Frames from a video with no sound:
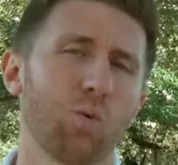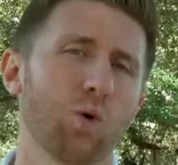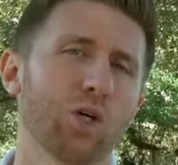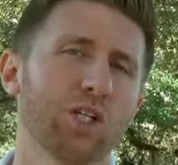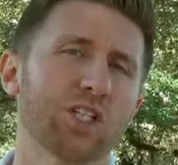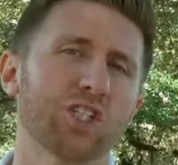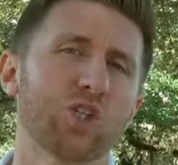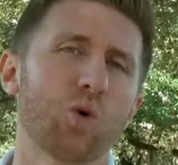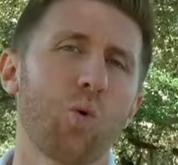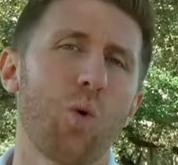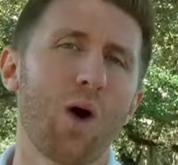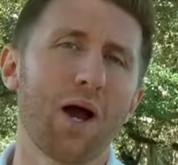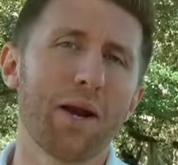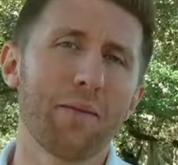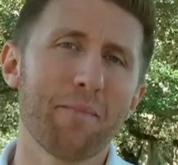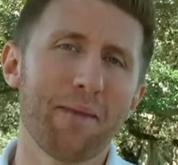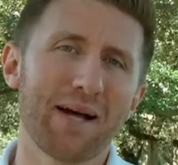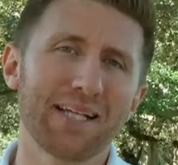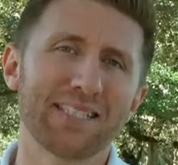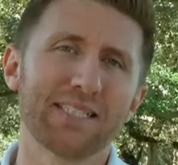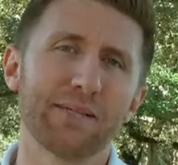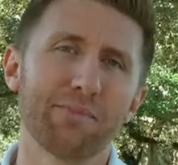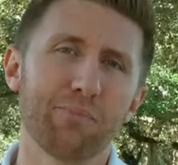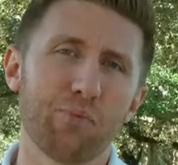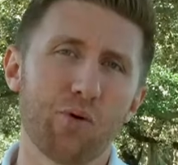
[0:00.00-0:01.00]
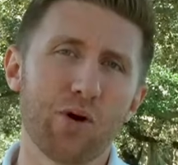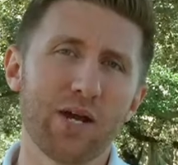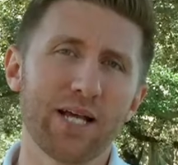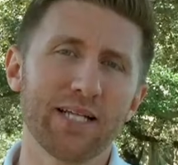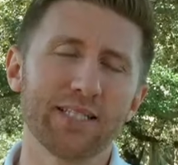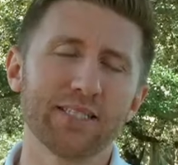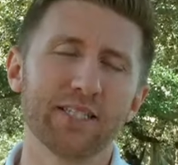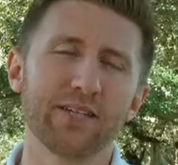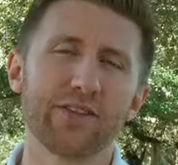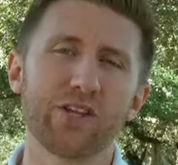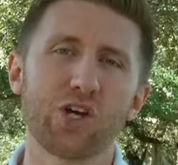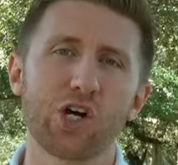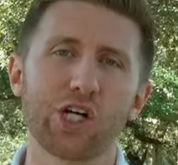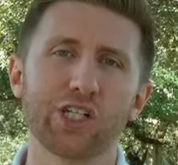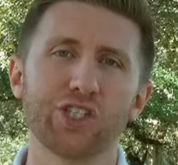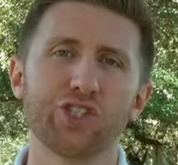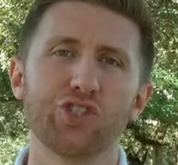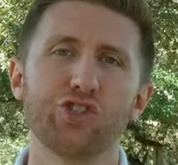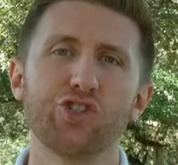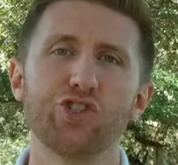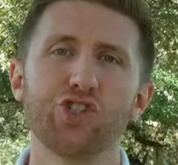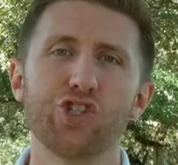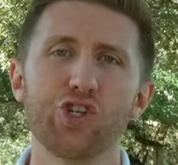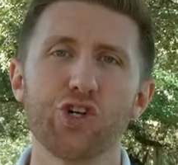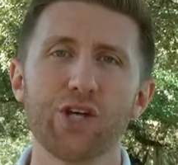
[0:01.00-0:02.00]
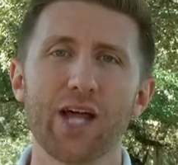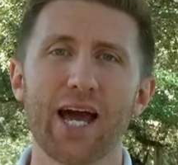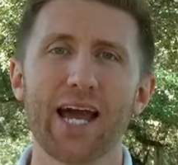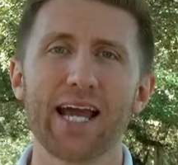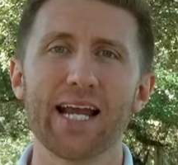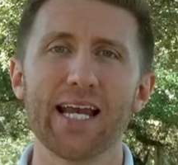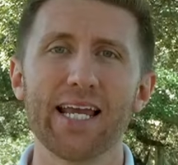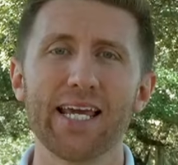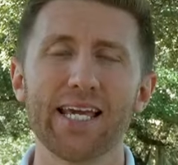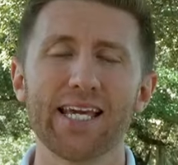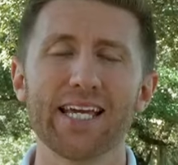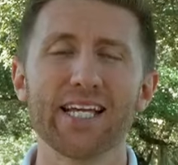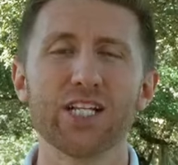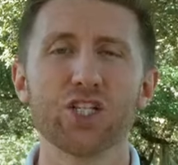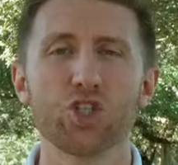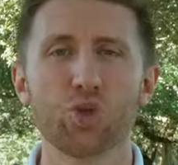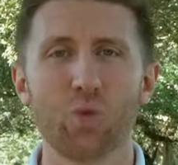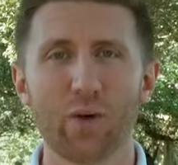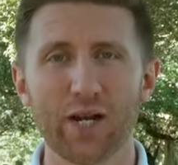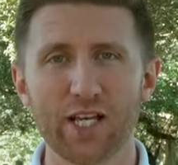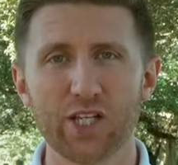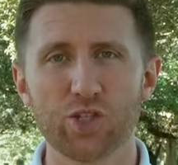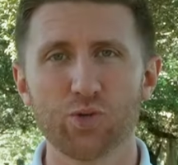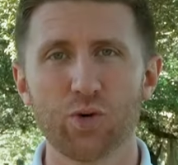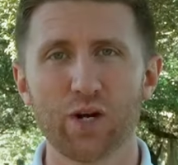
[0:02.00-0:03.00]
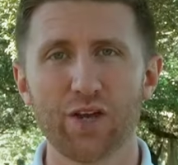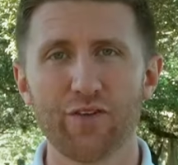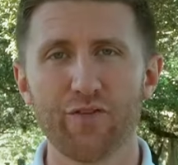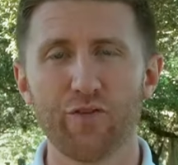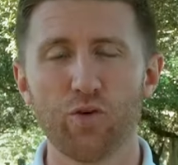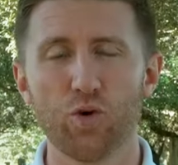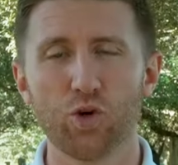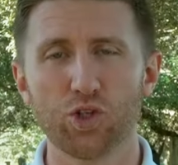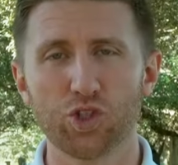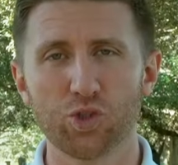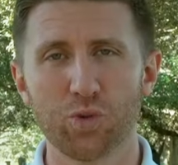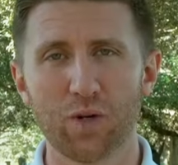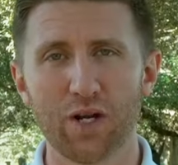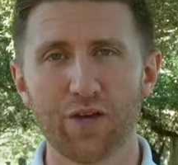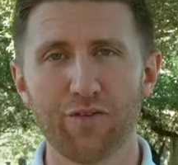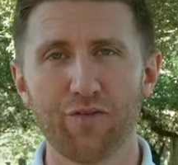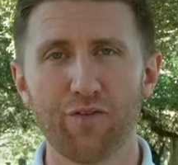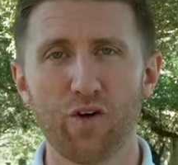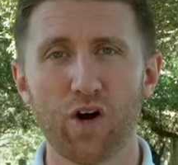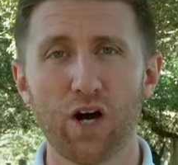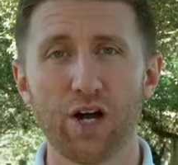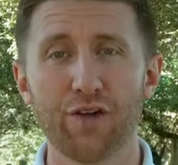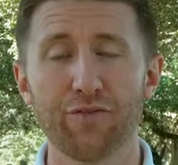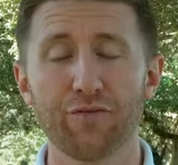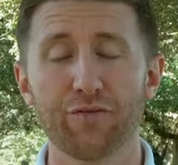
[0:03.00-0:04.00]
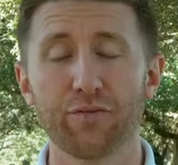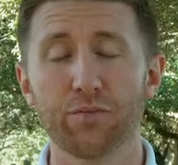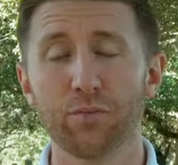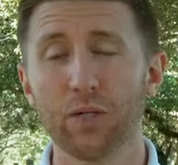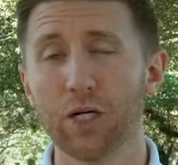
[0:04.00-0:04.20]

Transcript: what does Juan Mata bring to the Isuzu A-League in 2024-25?